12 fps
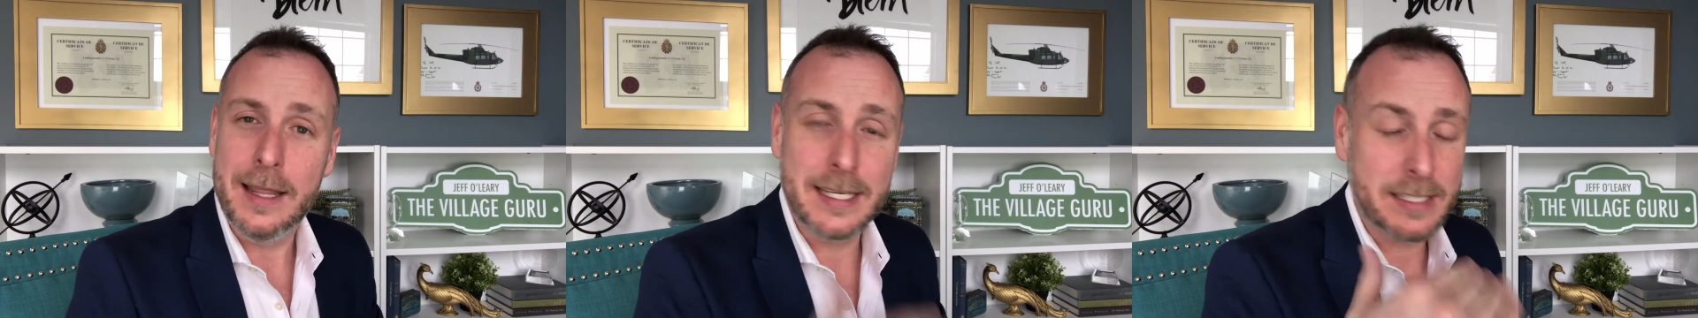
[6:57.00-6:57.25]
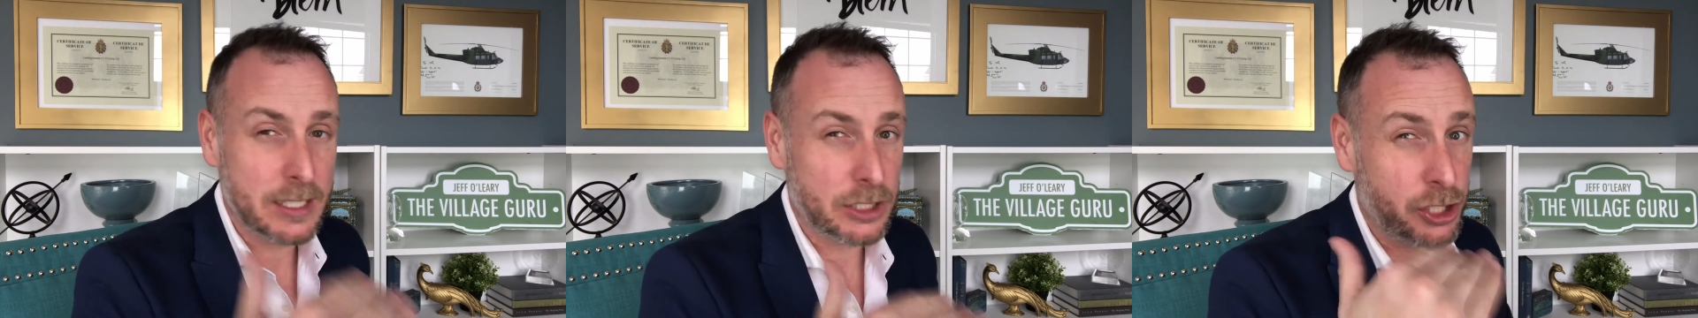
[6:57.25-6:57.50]

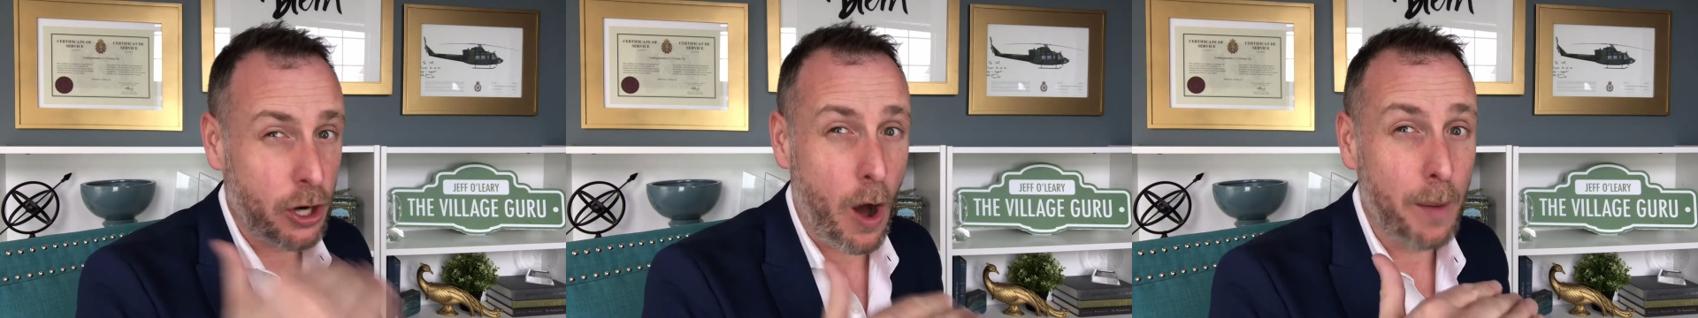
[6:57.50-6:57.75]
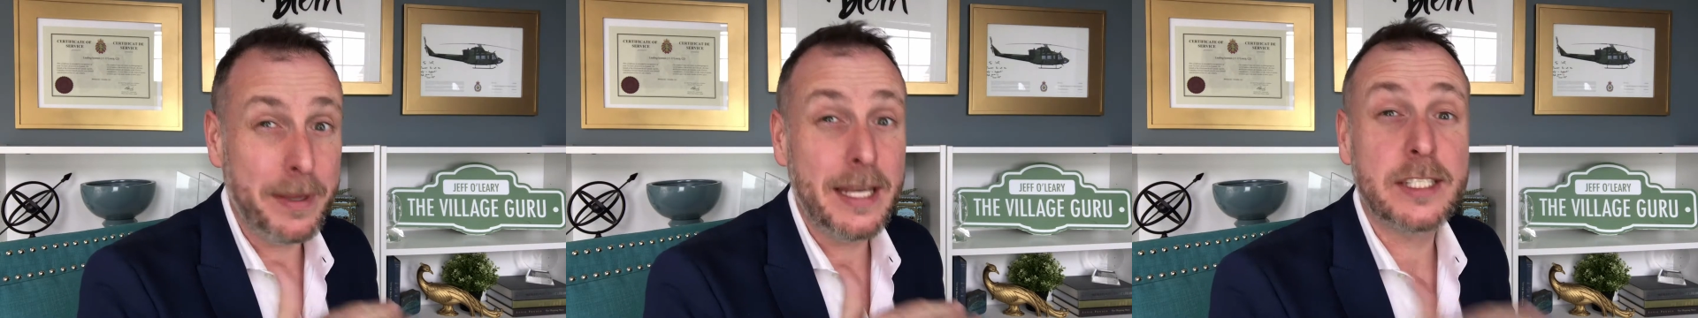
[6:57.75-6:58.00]
Should
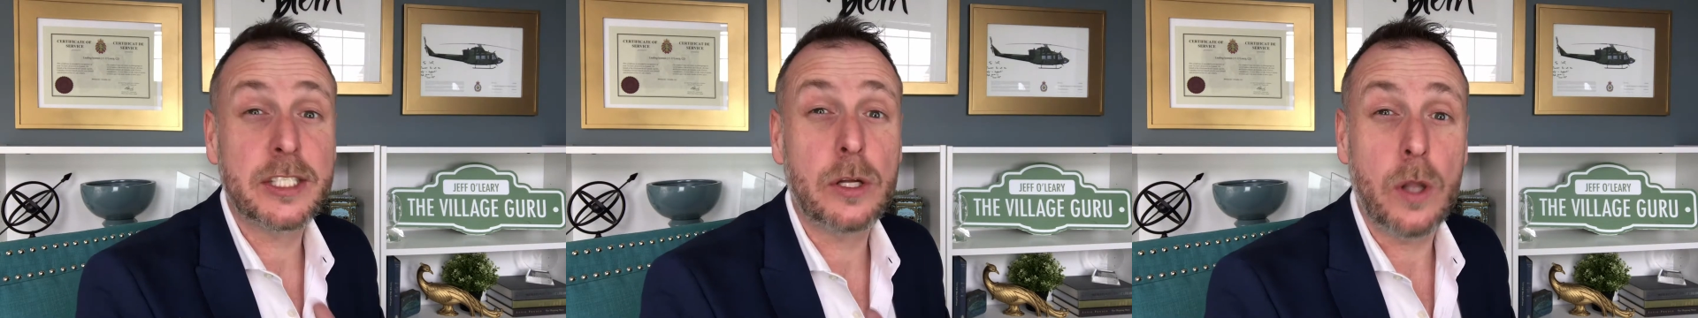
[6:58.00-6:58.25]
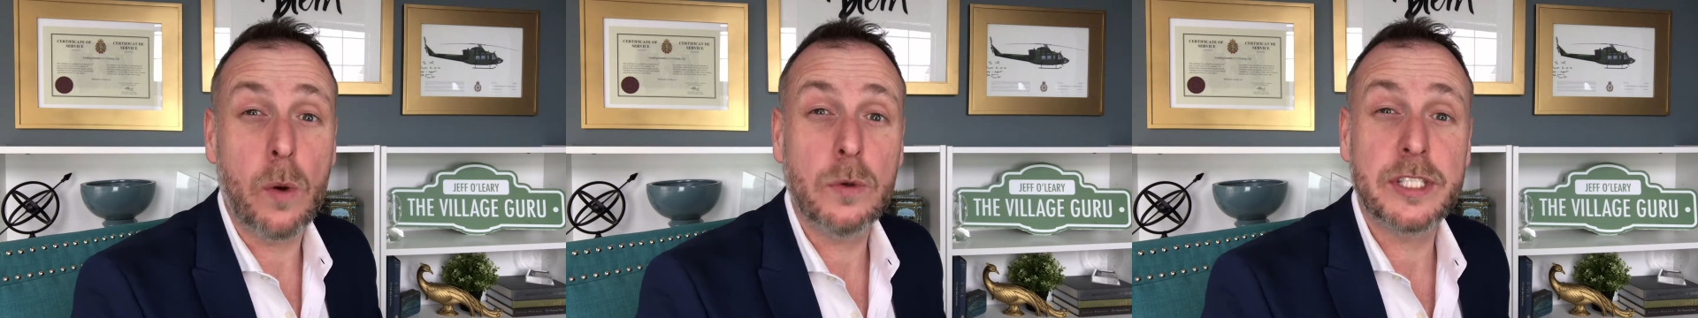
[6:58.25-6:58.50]
all be
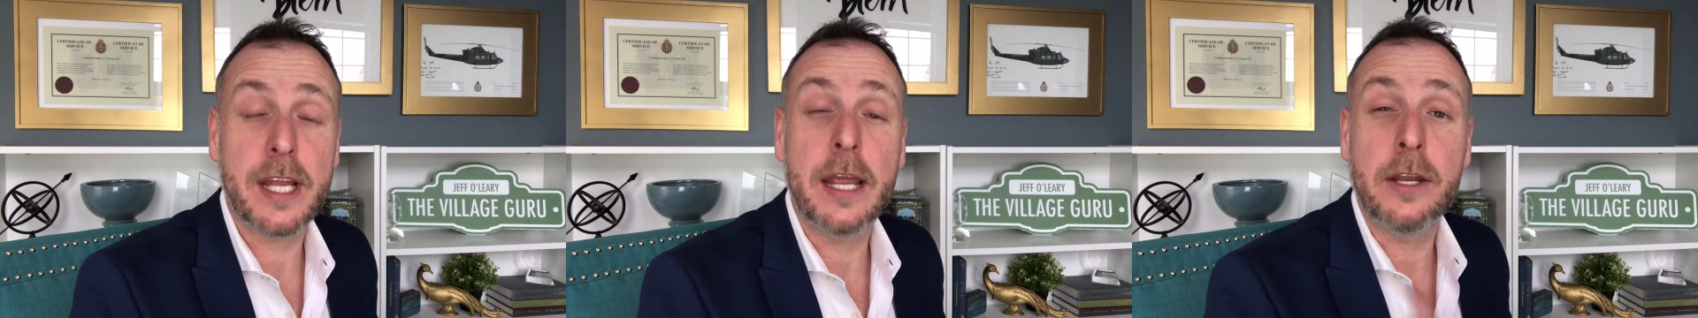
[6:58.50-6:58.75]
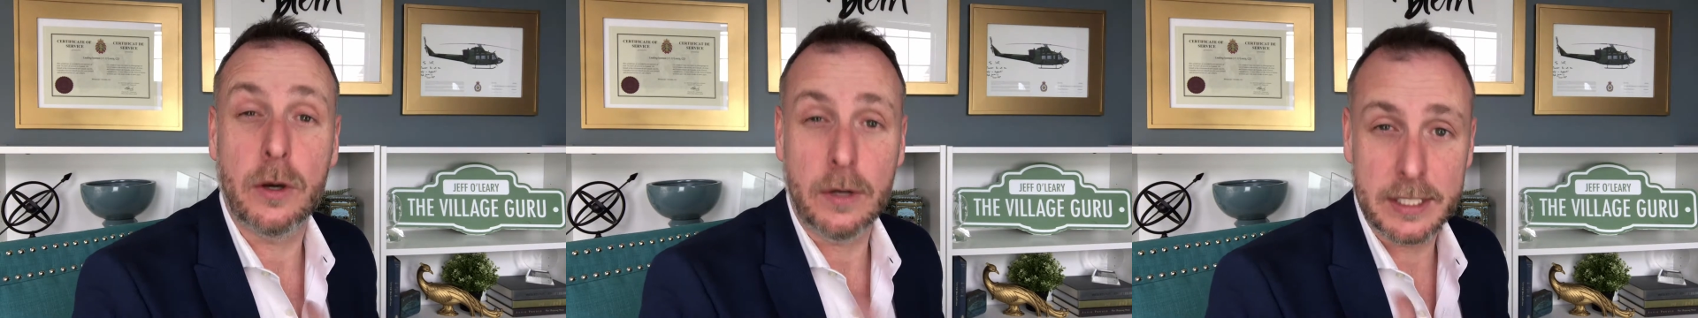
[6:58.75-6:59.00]
disclosed
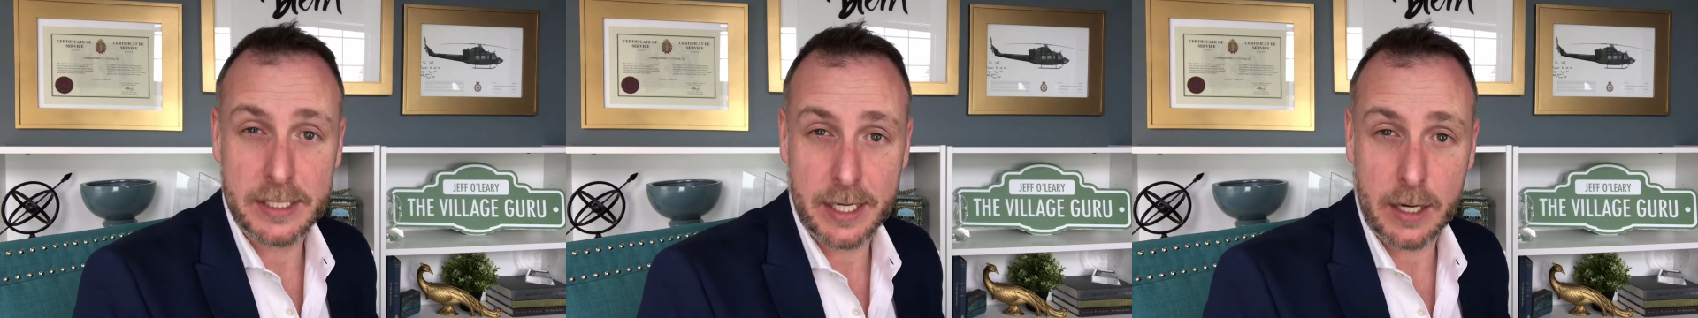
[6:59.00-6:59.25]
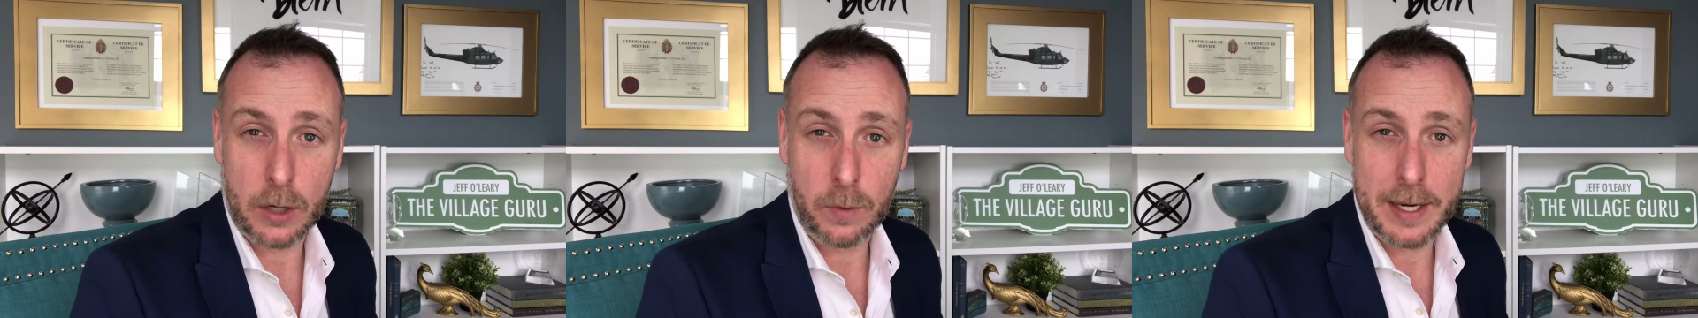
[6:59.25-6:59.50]
in your
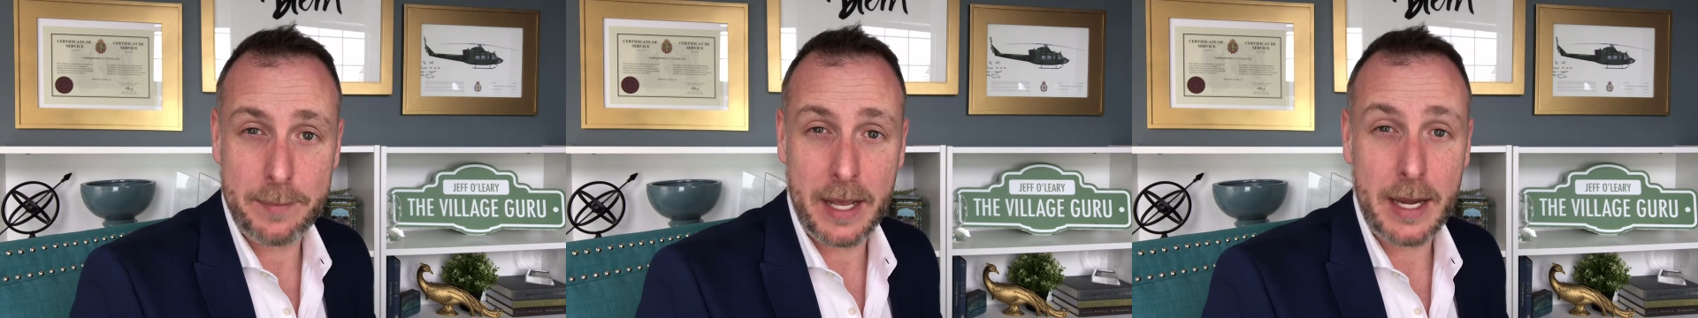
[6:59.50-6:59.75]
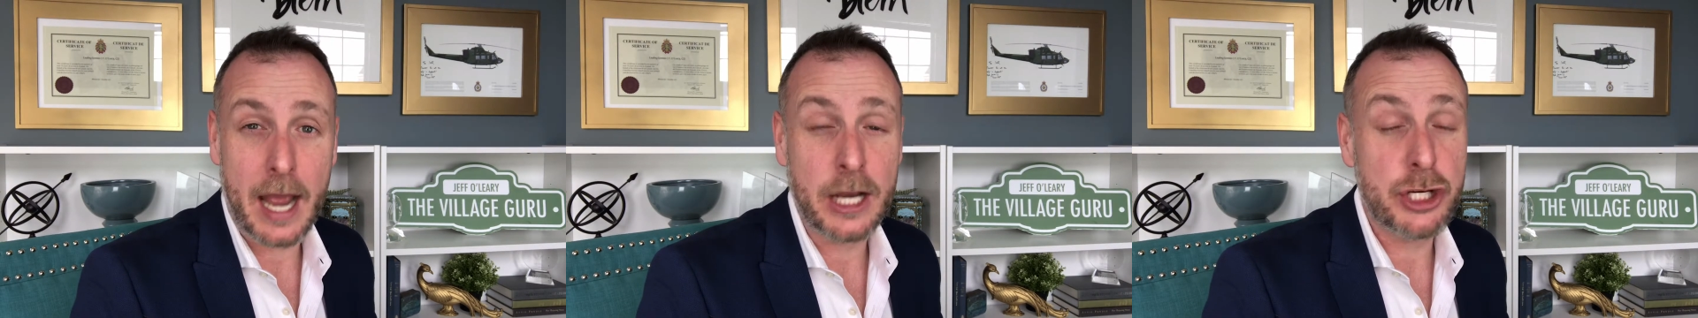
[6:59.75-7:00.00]
listing
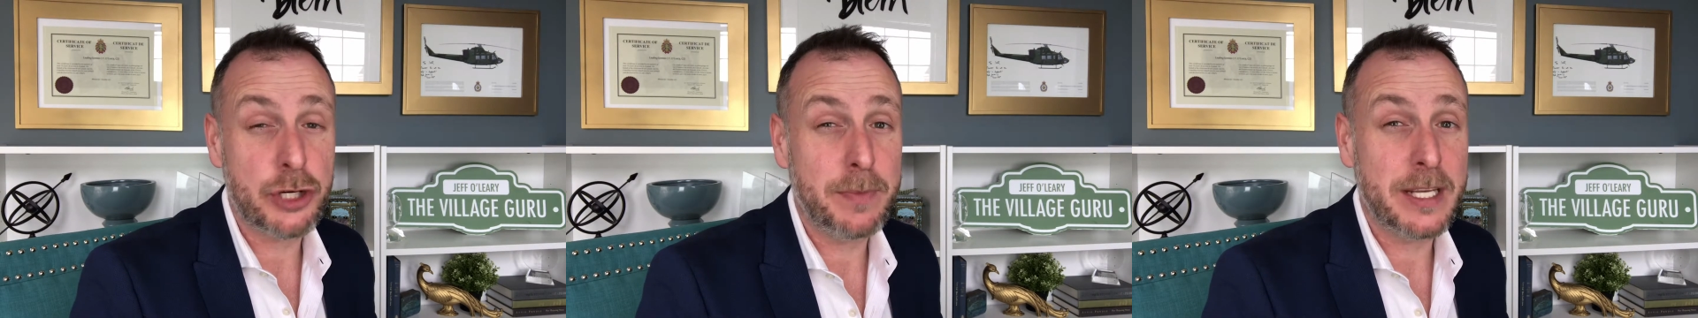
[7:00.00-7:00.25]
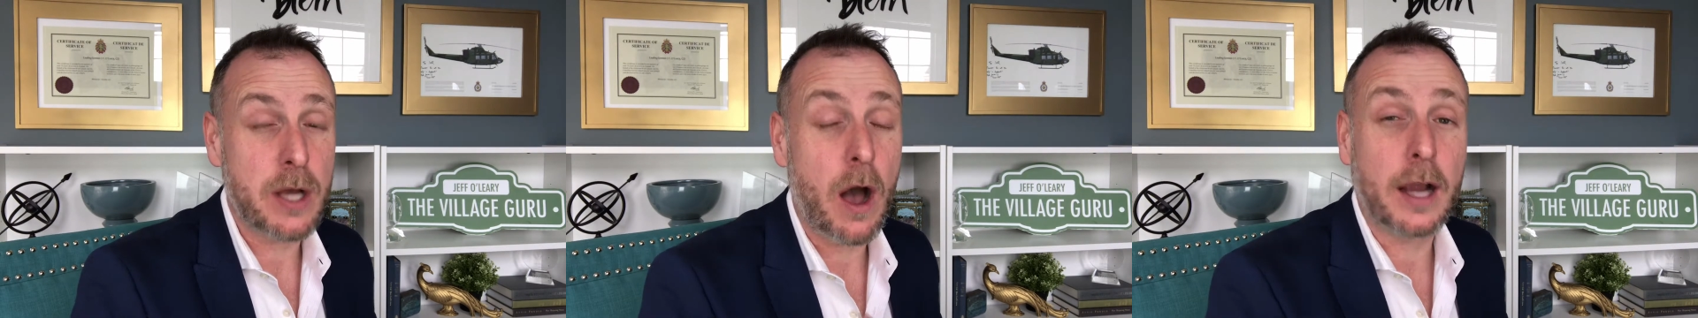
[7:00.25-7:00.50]
agreement, and you should
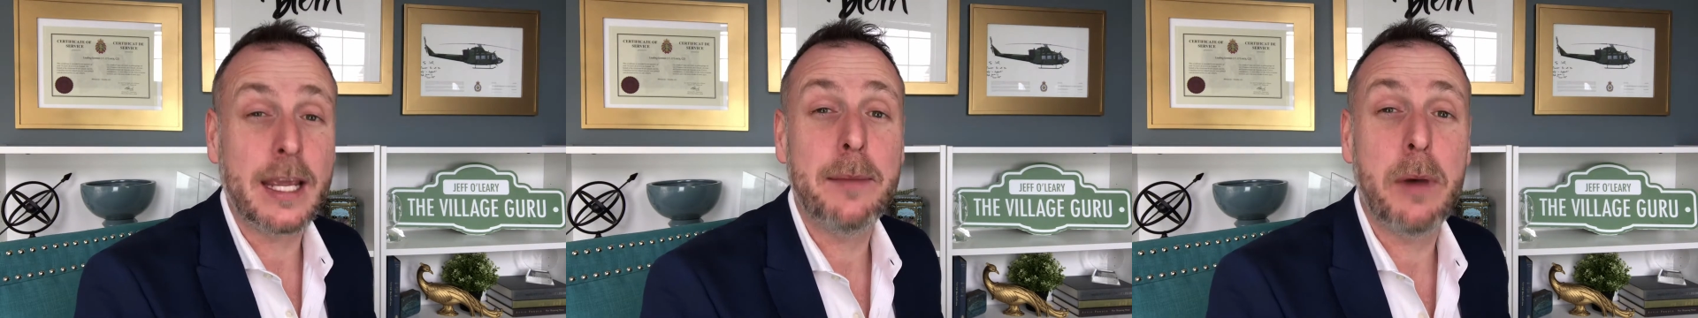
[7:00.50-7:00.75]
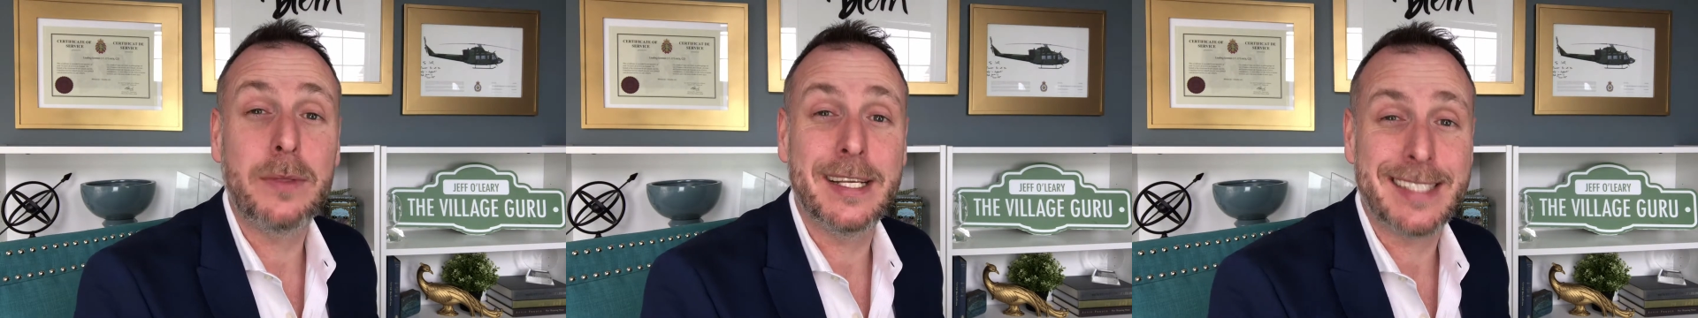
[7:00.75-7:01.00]
be talking
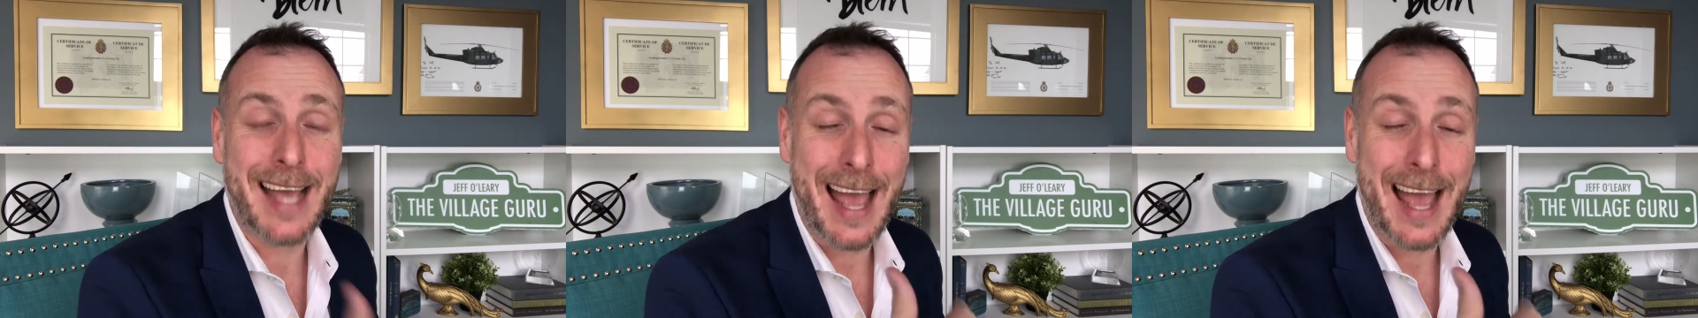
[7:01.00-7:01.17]
about this